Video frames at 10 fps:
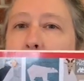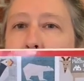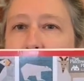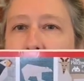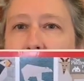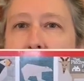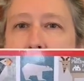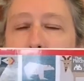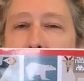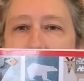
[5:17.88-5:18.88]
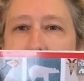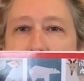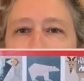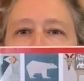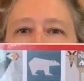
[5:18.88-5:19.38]
who's going to have a
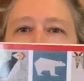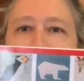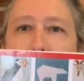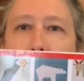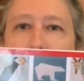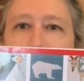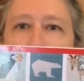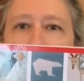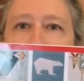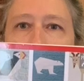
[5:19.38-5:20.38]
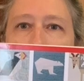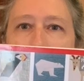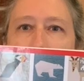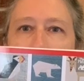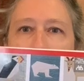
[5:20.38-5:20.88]
baby.
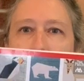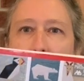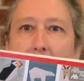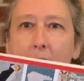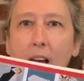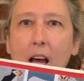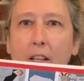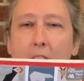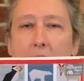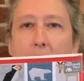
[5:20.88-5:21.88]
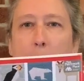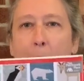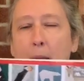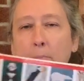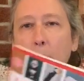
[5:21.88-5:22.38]
And this is
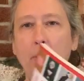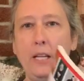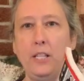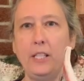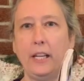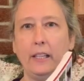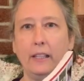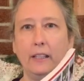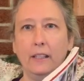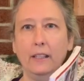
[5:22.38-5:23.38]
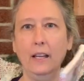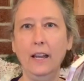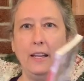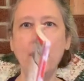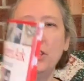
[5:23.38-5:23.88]
paper piecing.
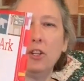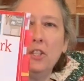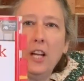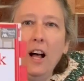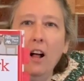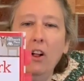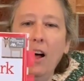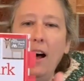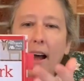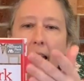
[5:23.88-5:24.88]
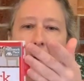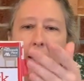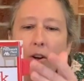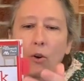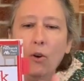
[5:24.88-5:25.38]
And as you could tell, I
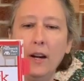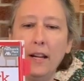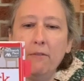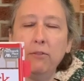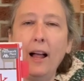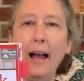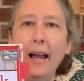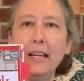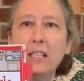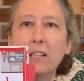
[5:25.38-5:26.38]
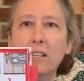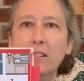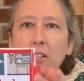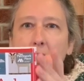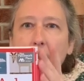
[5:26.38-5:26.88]
had already flagged
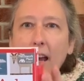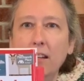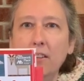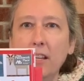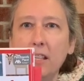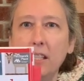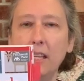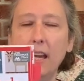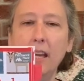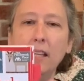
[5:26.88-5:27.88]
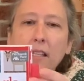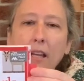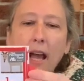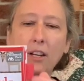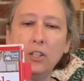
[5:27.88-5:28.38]
the side of this. And
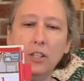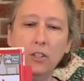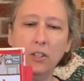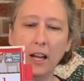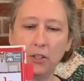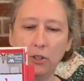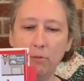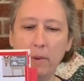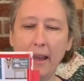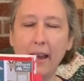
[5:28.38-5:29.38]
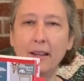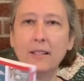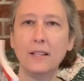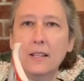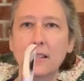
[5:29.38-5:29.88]
actually, they're not too bad
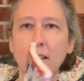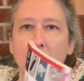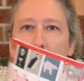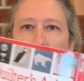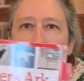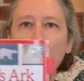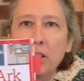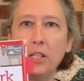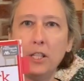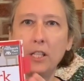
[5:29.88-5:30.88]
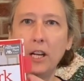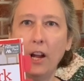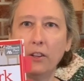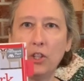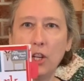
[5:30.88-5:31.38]
because this isn't
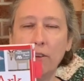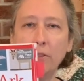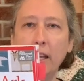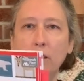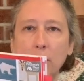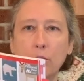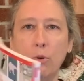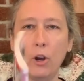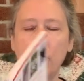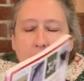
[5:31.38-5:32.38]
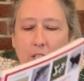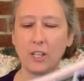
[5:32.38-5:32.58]
on the shelf getting squished.